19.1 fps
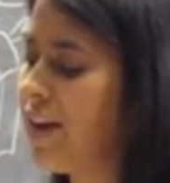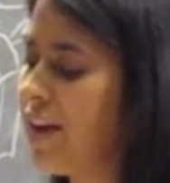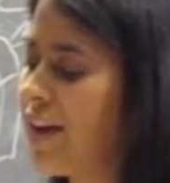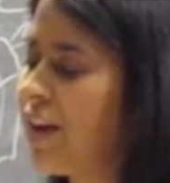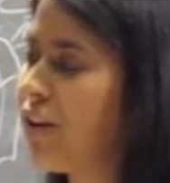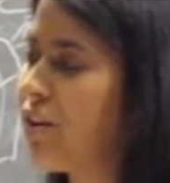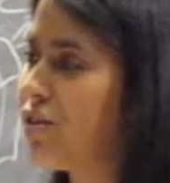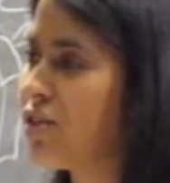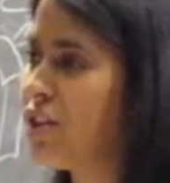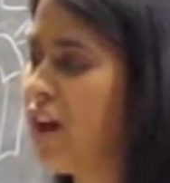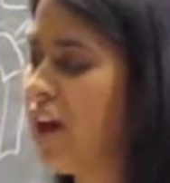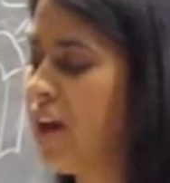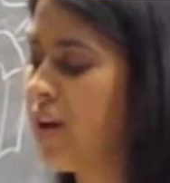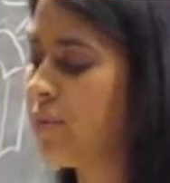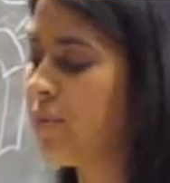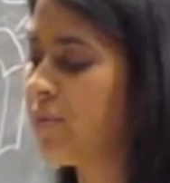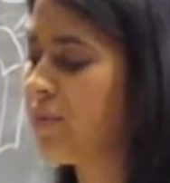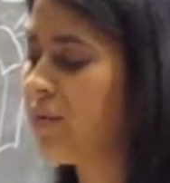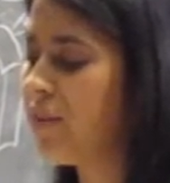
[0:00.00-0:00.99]
taking your
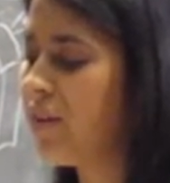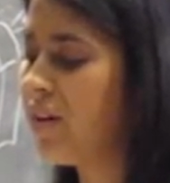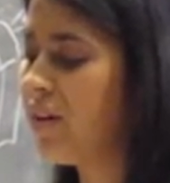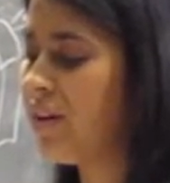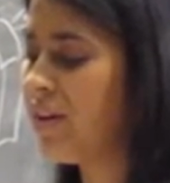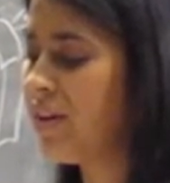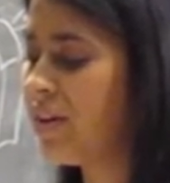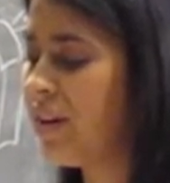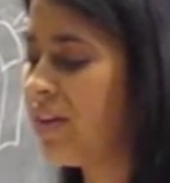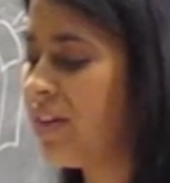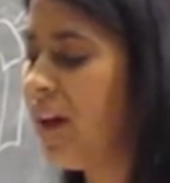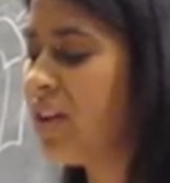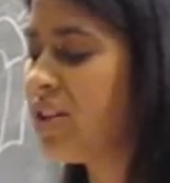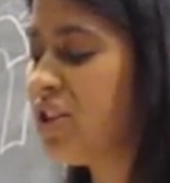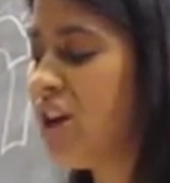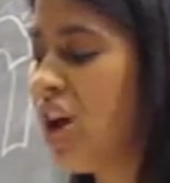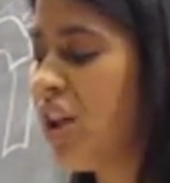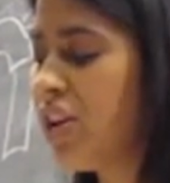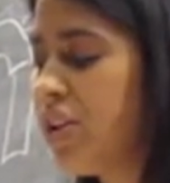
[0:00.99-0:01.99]
time,
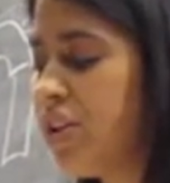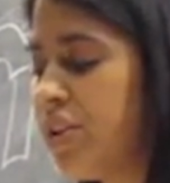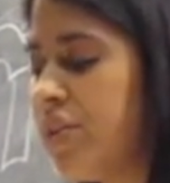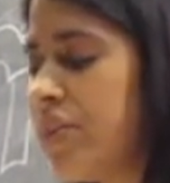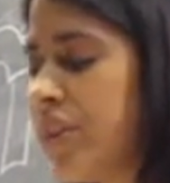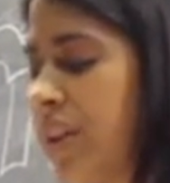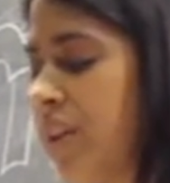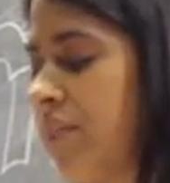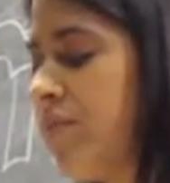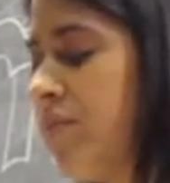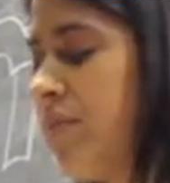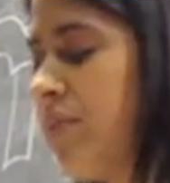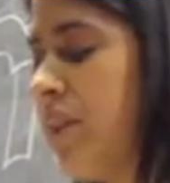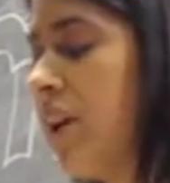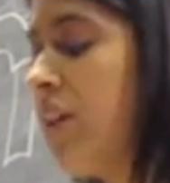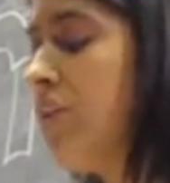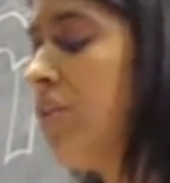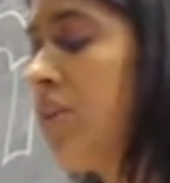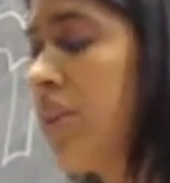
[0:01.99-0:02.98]
that $1
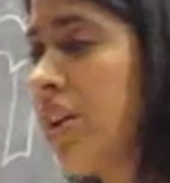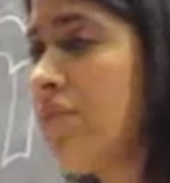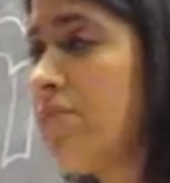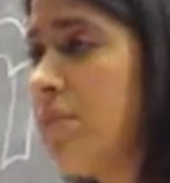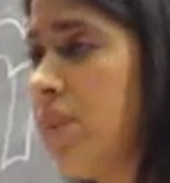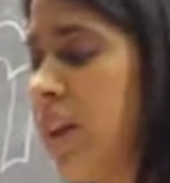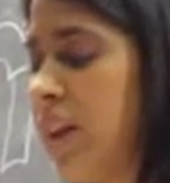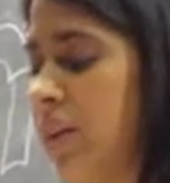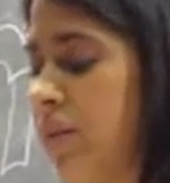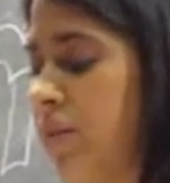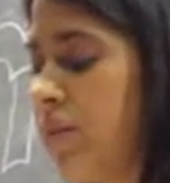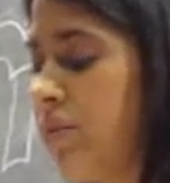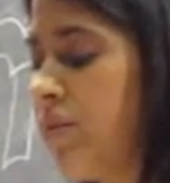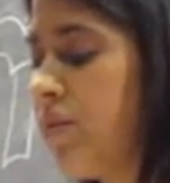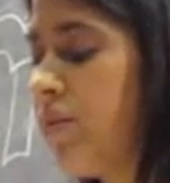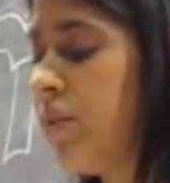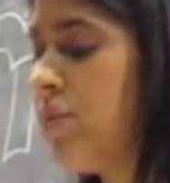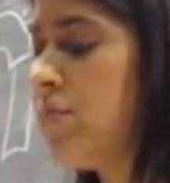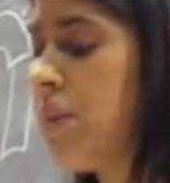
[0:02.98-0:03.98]
you'll give me
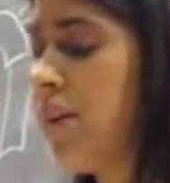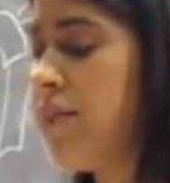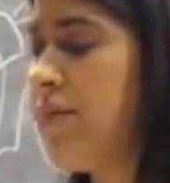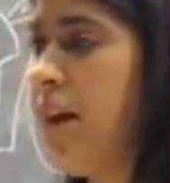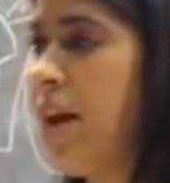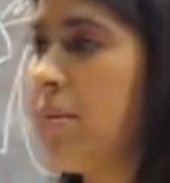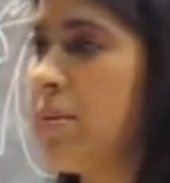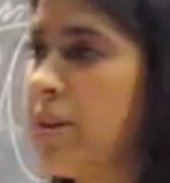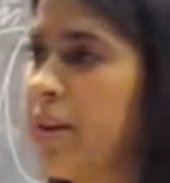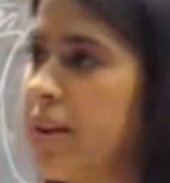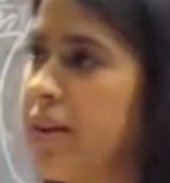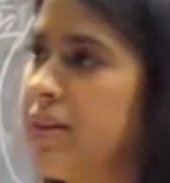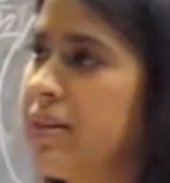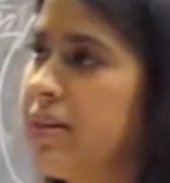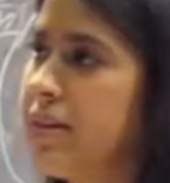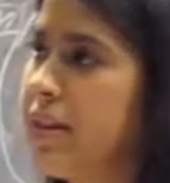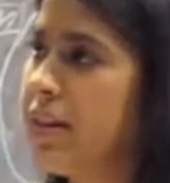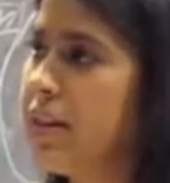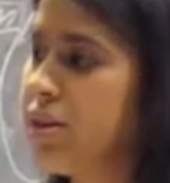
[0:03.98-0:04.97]
will feed my family.
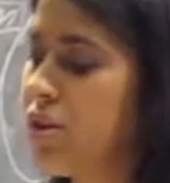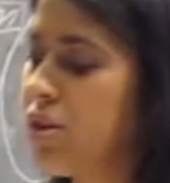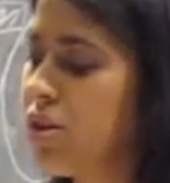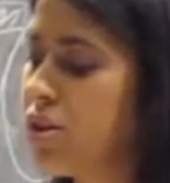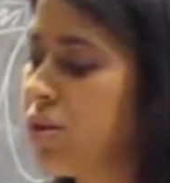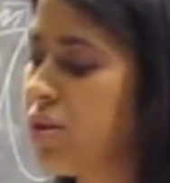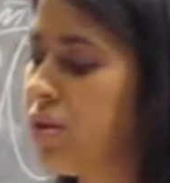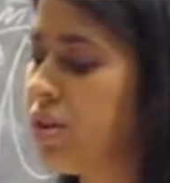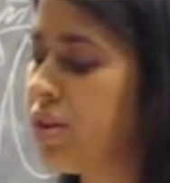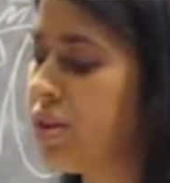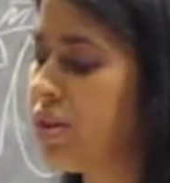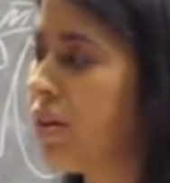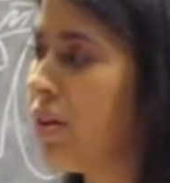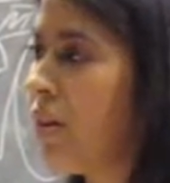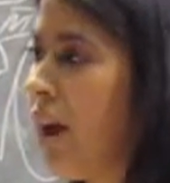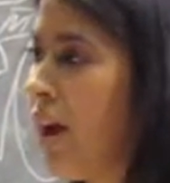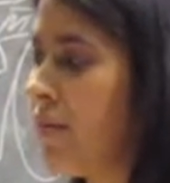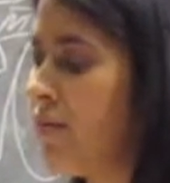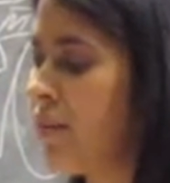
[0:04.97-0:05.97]
It's our source,
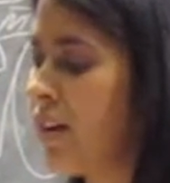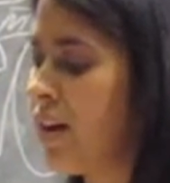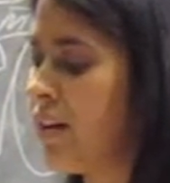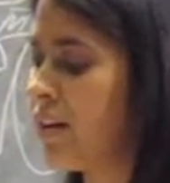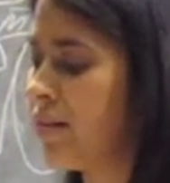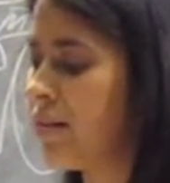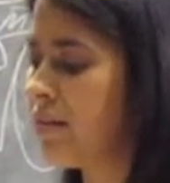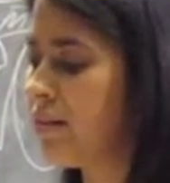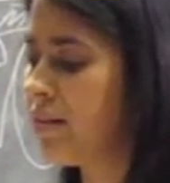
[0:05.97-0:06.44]
our lifeline.